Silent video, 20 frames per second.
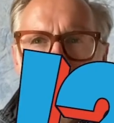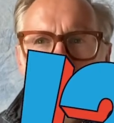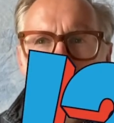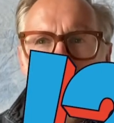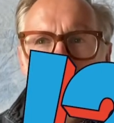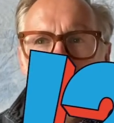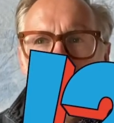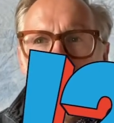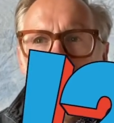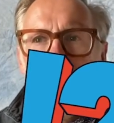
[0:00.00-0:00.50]

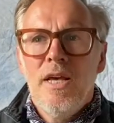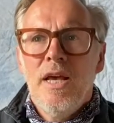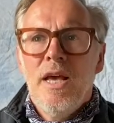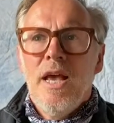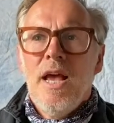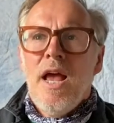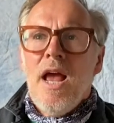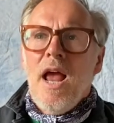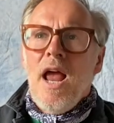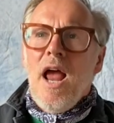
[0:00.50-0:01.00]
right.
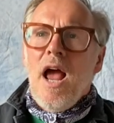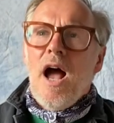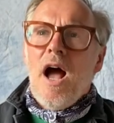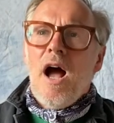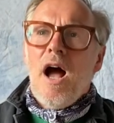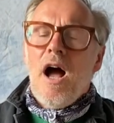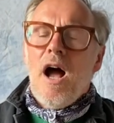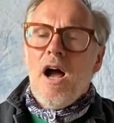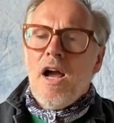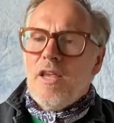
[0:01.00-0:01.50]

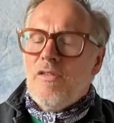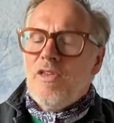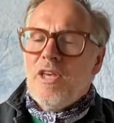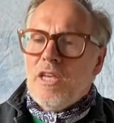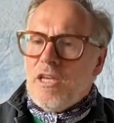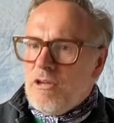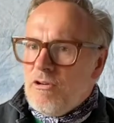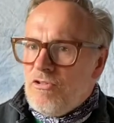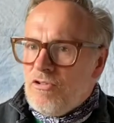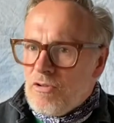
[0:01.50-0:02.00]
I think
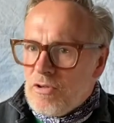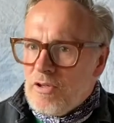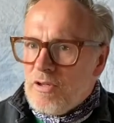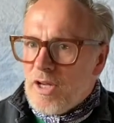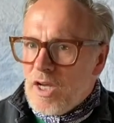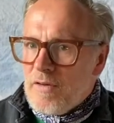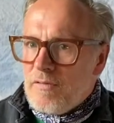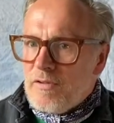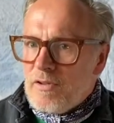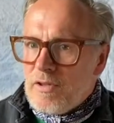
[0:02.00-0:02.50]
you shouldn't
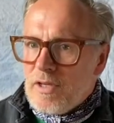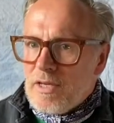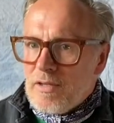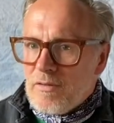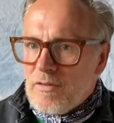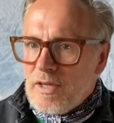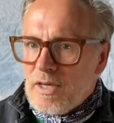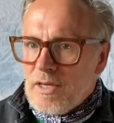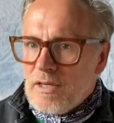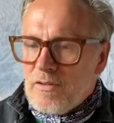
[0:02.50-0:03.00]
overthink
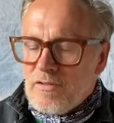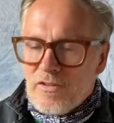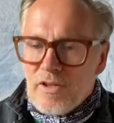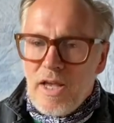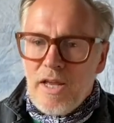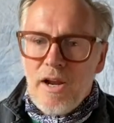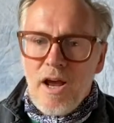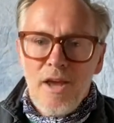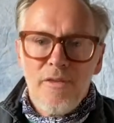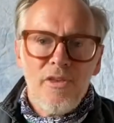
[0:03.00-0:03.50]
things,
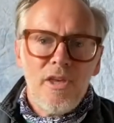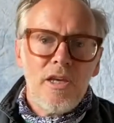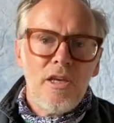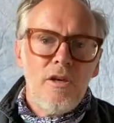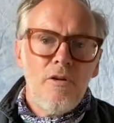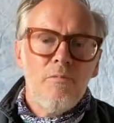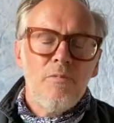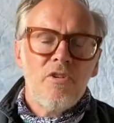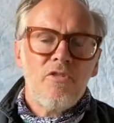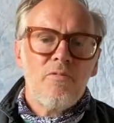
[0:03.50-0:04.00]
and I think
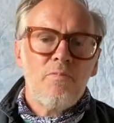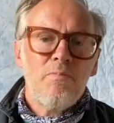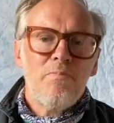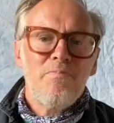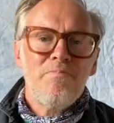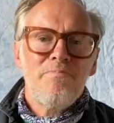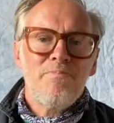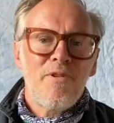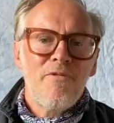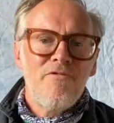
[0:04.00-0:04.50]
you must
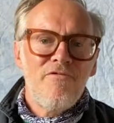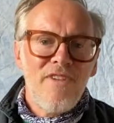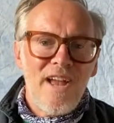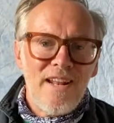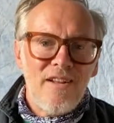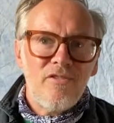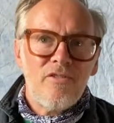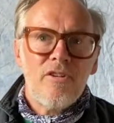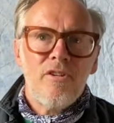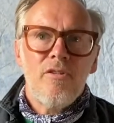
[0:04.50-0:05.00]

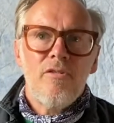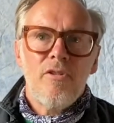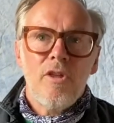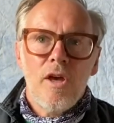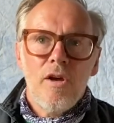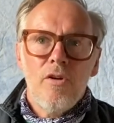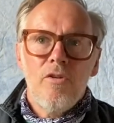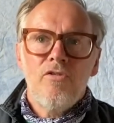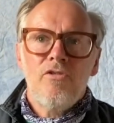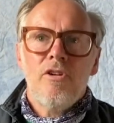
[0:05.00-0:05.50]
prevent
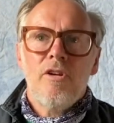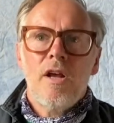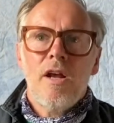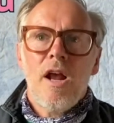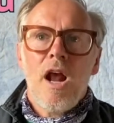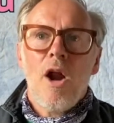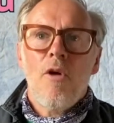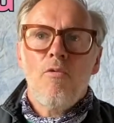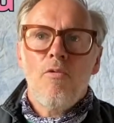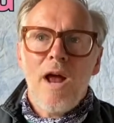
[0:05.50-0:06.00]
those
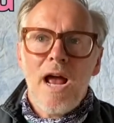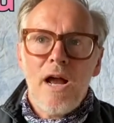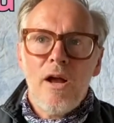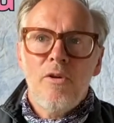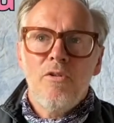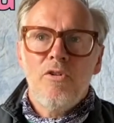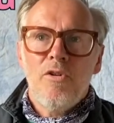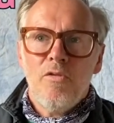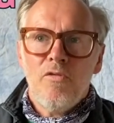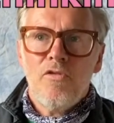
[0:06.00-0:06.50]

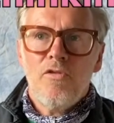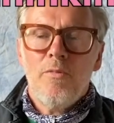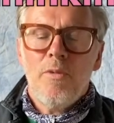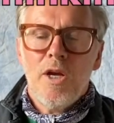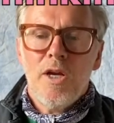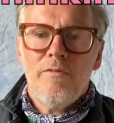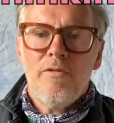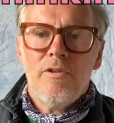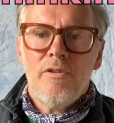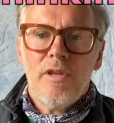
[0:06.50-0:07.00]
around you from
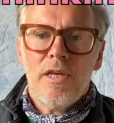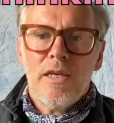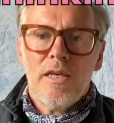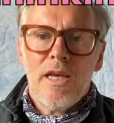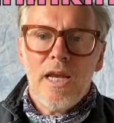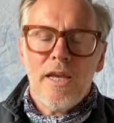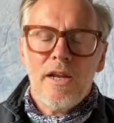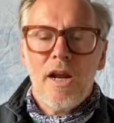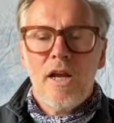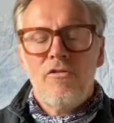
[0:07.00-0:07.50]

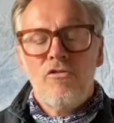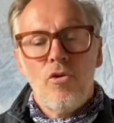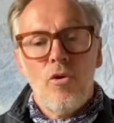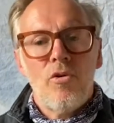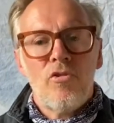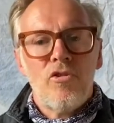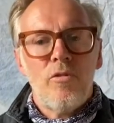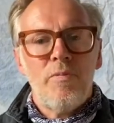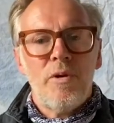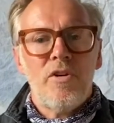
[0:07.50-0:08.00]
overthinking. And I
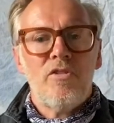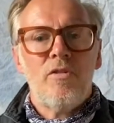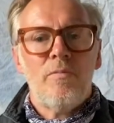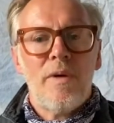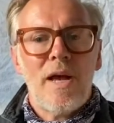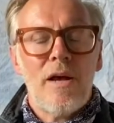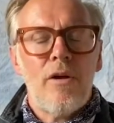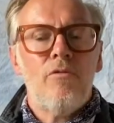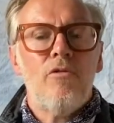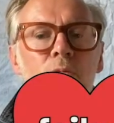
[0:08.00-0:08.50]
talked a bit
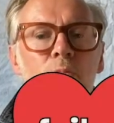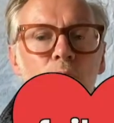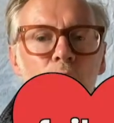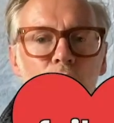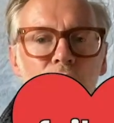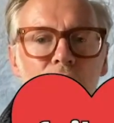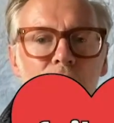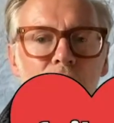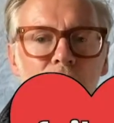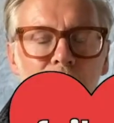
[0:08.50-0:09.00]
about
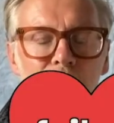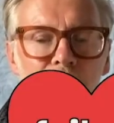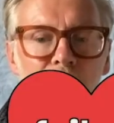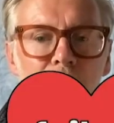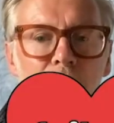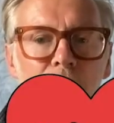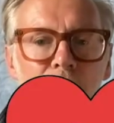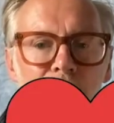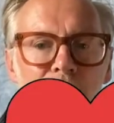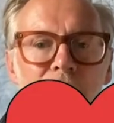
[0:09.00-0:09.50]
removing the
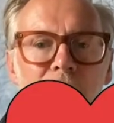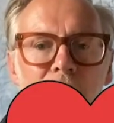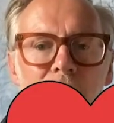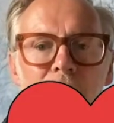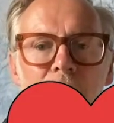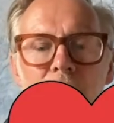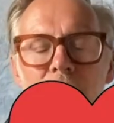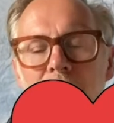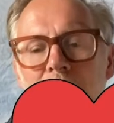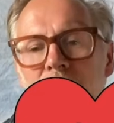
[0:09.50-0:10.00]
fear of
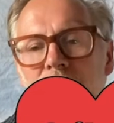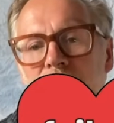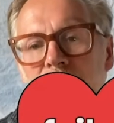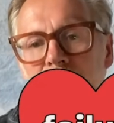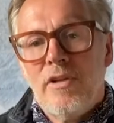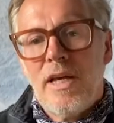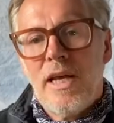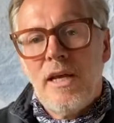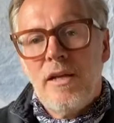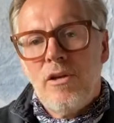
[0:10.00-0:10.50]
failure
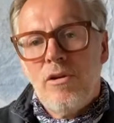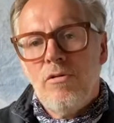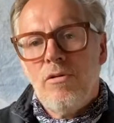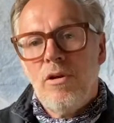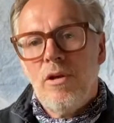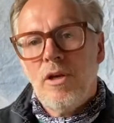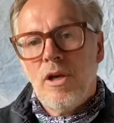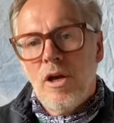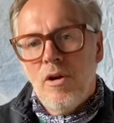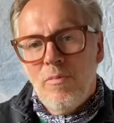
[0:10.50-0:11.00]
yesterday, and you
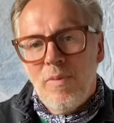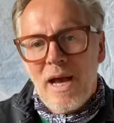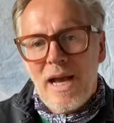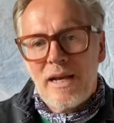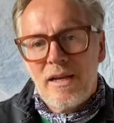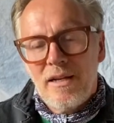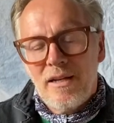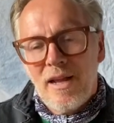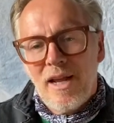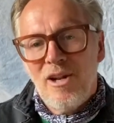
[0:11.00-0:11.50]
can go
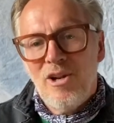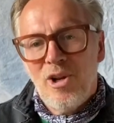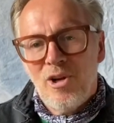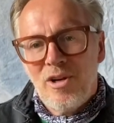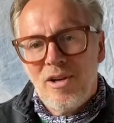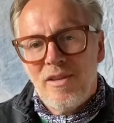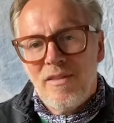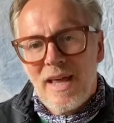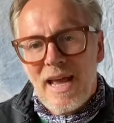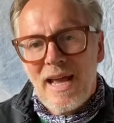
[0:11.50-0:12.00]
back and look
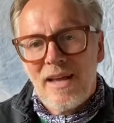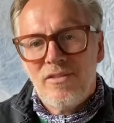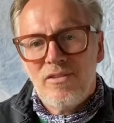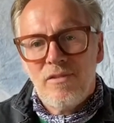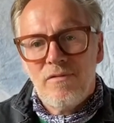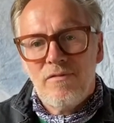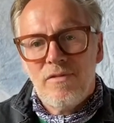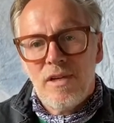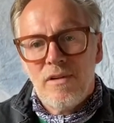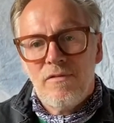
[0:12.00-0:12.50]
at that
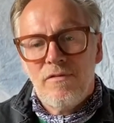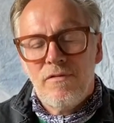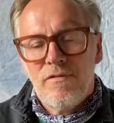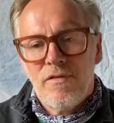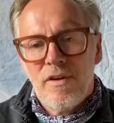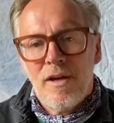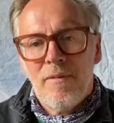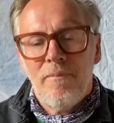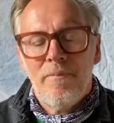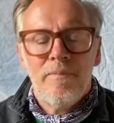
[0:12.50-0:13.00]

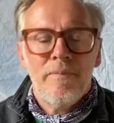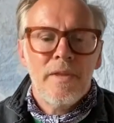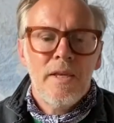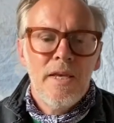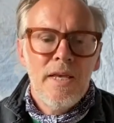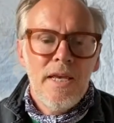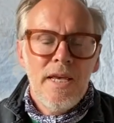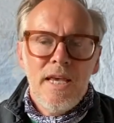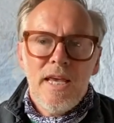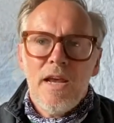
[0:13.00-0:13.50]

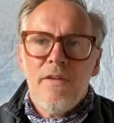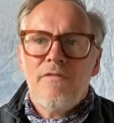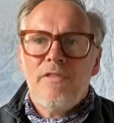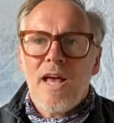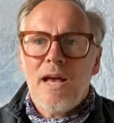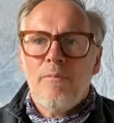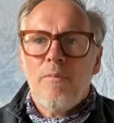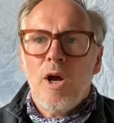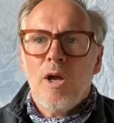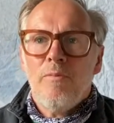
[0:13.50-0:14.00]
if
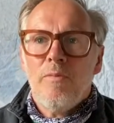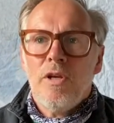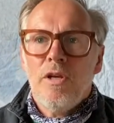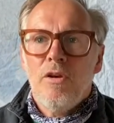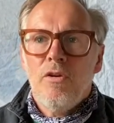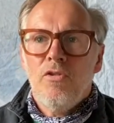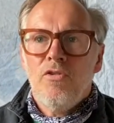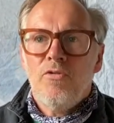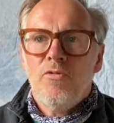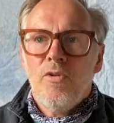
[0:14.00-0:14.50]
that might be
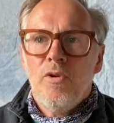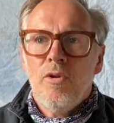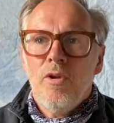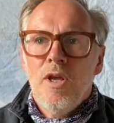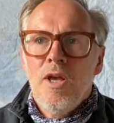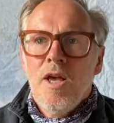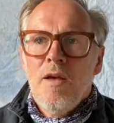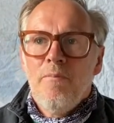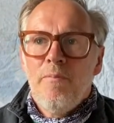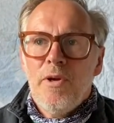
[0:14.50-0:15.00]
useful.
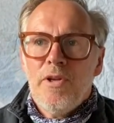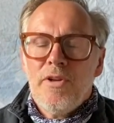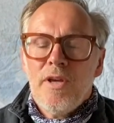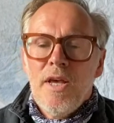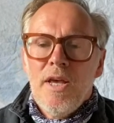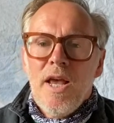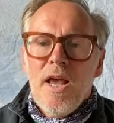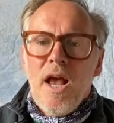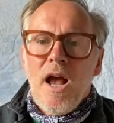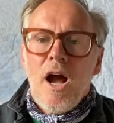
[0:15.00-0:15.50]
But
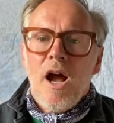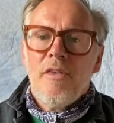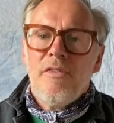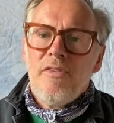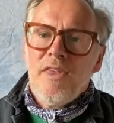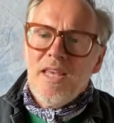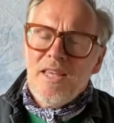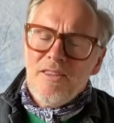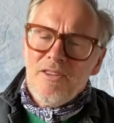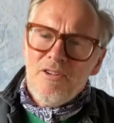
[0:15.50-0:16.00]
I
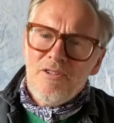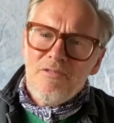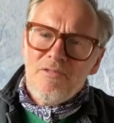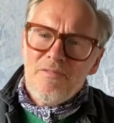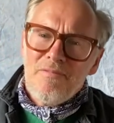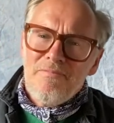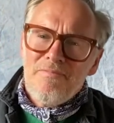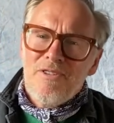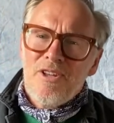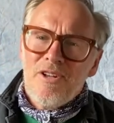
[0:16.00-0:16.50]
think
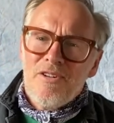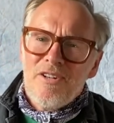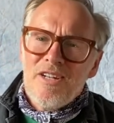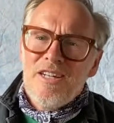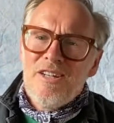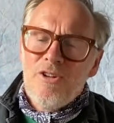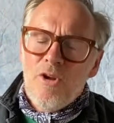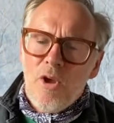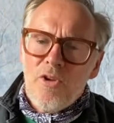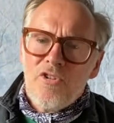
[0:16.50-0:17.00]
that
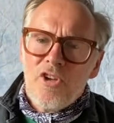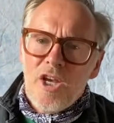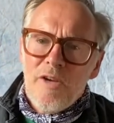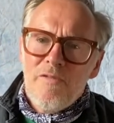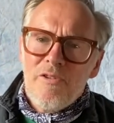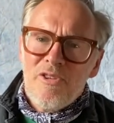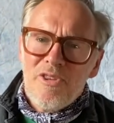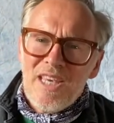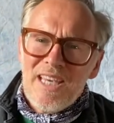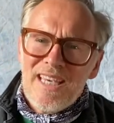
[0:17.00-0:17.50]
not
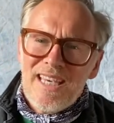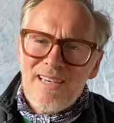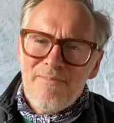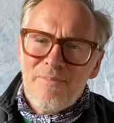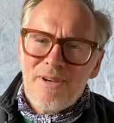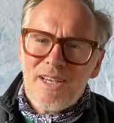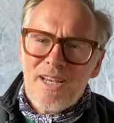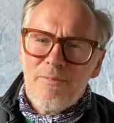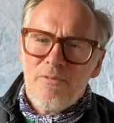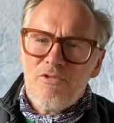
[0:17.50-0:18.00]
overthinking
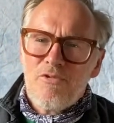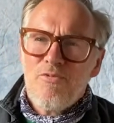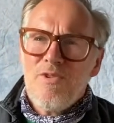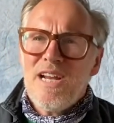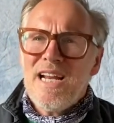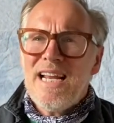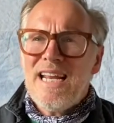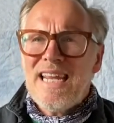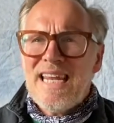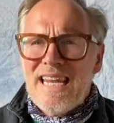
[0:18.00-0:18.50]
becomes
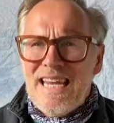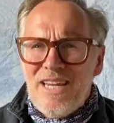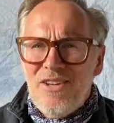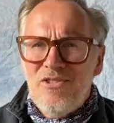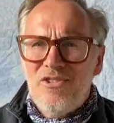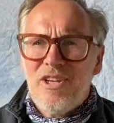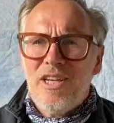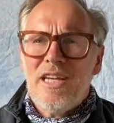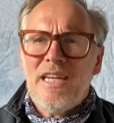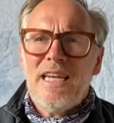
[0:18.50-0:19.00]
really
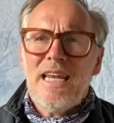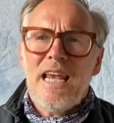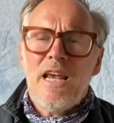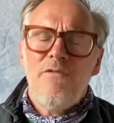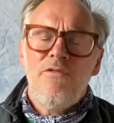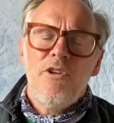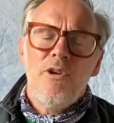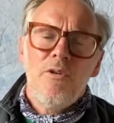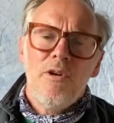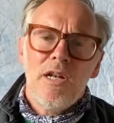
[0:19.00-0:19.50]
easy
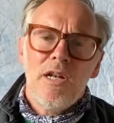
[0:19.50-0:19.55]
if you